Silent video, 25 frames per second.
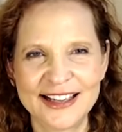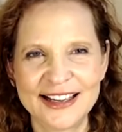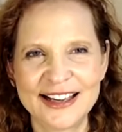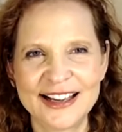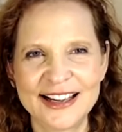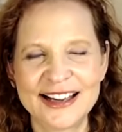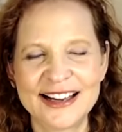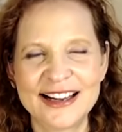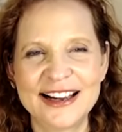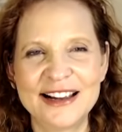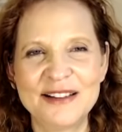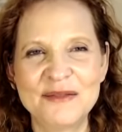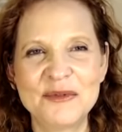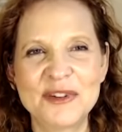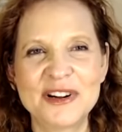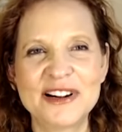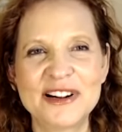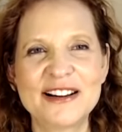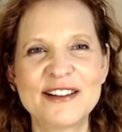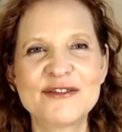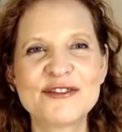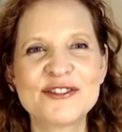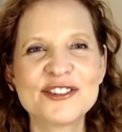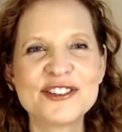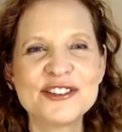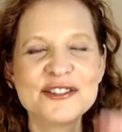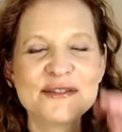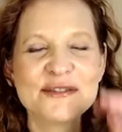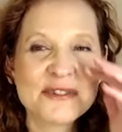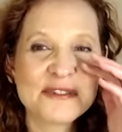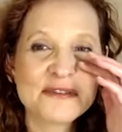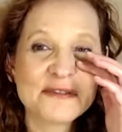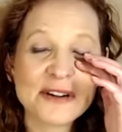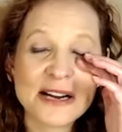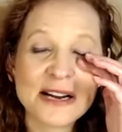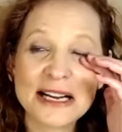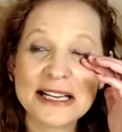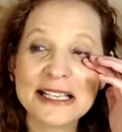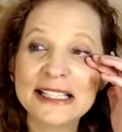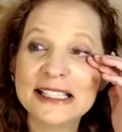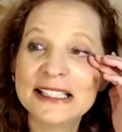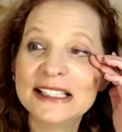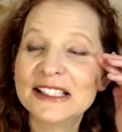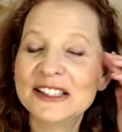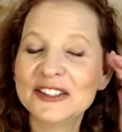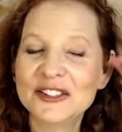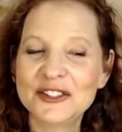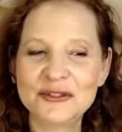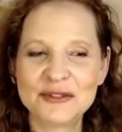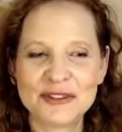And whenever you are ready,
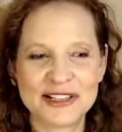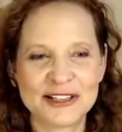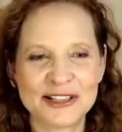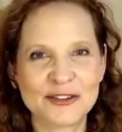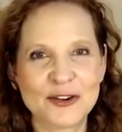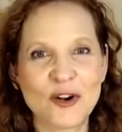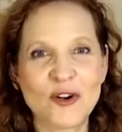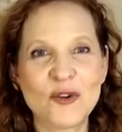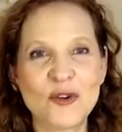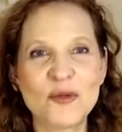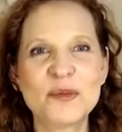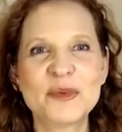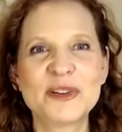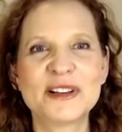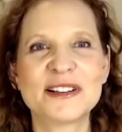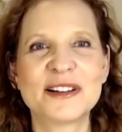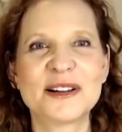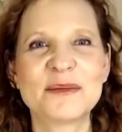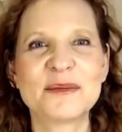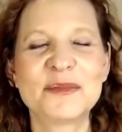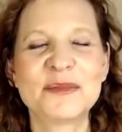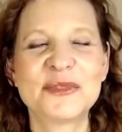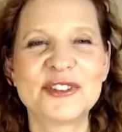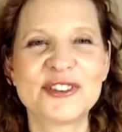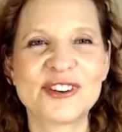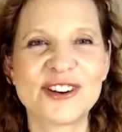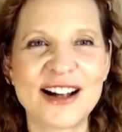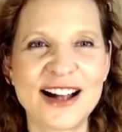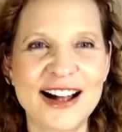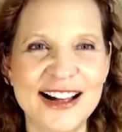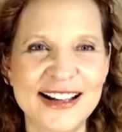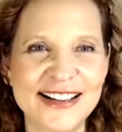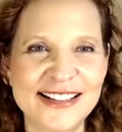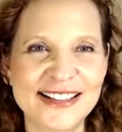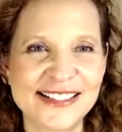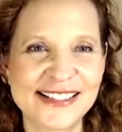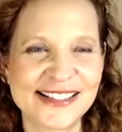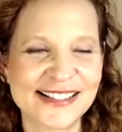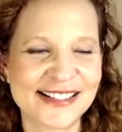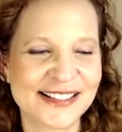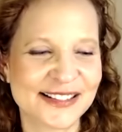you can open up your eyes.